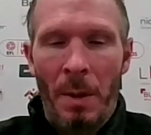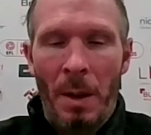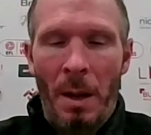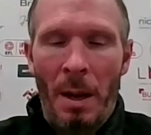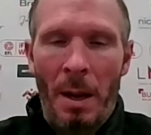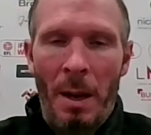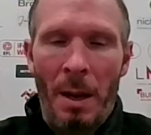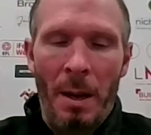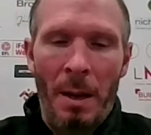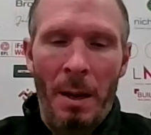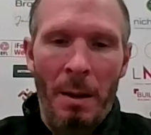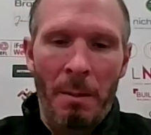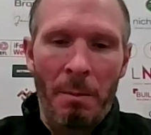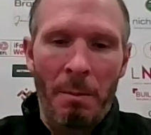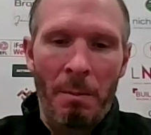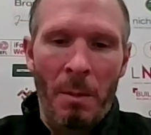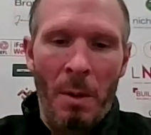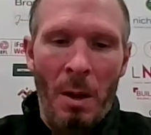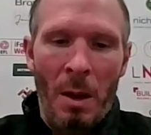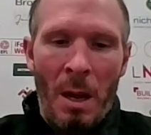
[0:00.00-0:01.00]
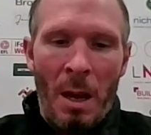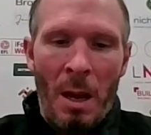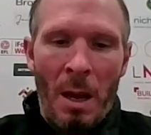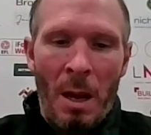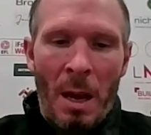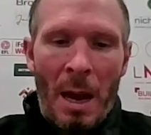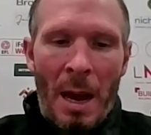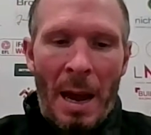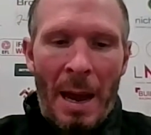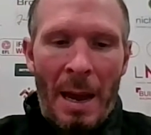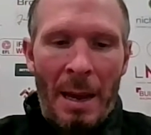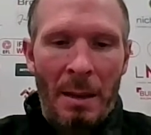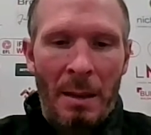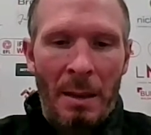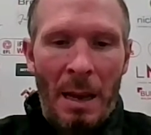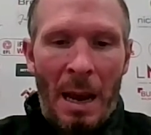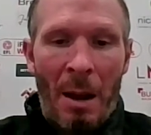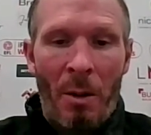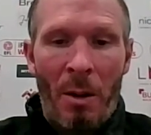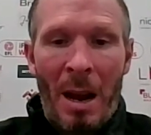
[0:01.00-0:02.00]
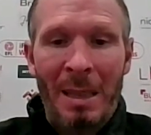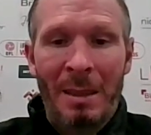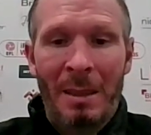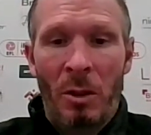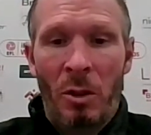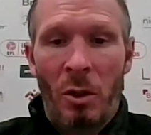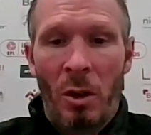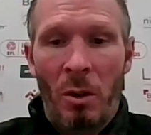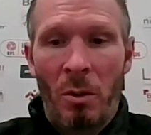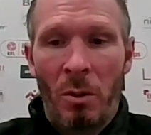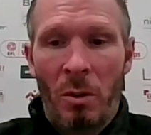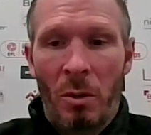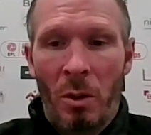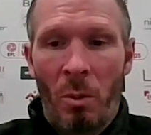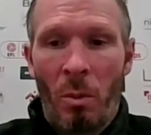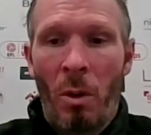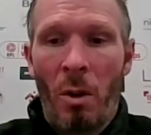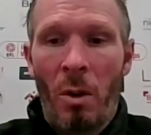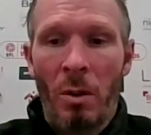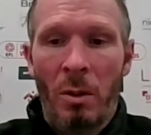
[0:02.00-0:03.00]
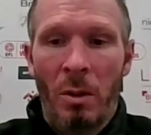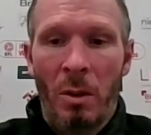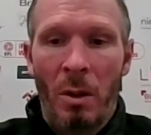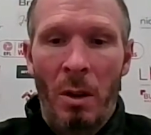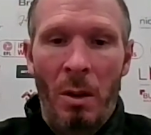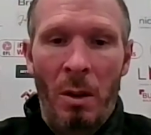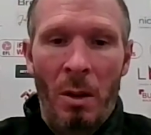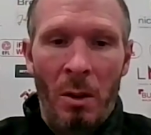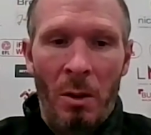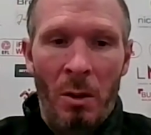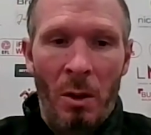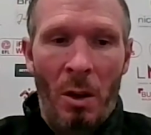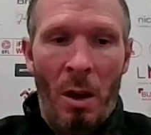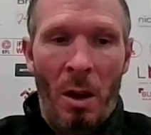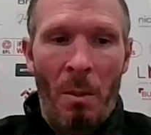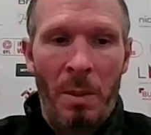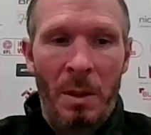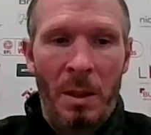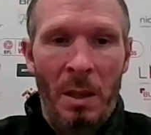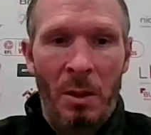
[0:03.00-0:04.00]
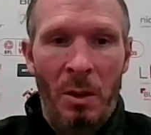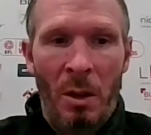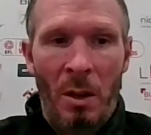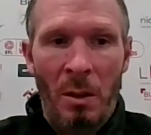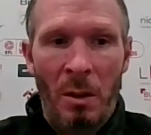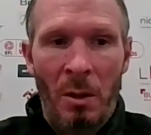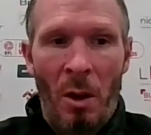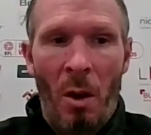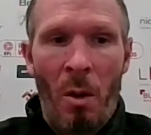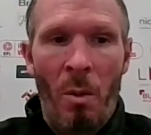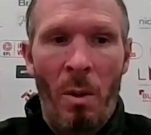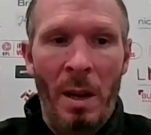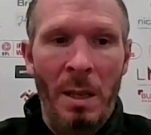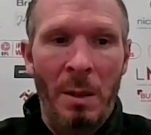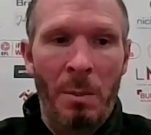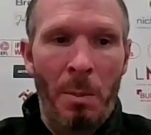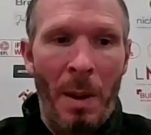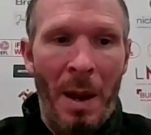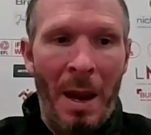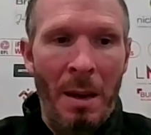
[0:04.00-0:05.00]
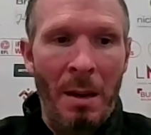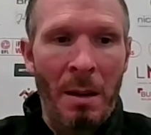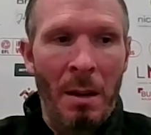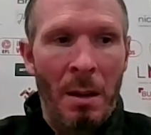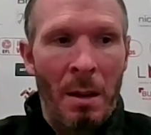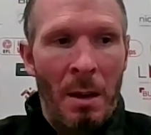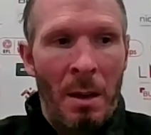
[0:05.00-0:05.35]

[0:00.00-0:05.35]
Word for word: Um, and our attitude towards the, the competition has always been